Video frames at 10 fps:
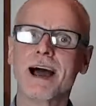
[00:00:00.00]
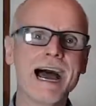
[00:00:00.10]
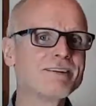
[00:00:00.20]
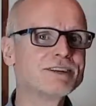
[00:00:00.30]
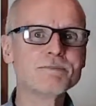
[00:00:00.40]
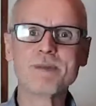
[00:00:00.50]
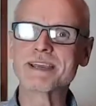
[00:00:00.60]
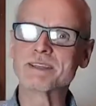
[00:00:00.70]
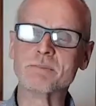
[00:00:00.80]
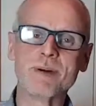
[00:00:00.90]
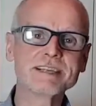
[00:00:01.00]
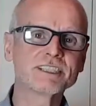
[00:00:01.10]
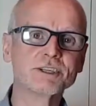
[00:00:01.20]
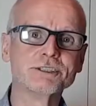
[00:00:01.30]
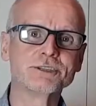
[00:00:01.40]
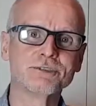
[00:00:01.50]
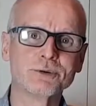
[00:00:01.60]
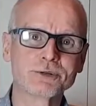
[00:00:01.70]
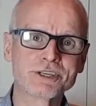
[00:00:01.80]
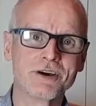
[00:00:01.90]
How do you make the best use of
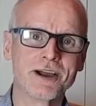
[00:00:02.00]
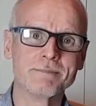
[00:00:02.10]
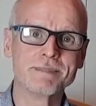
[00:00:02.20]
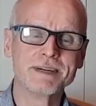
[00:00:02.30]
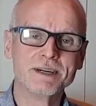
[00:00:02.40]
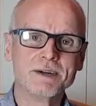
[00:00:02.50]
your time?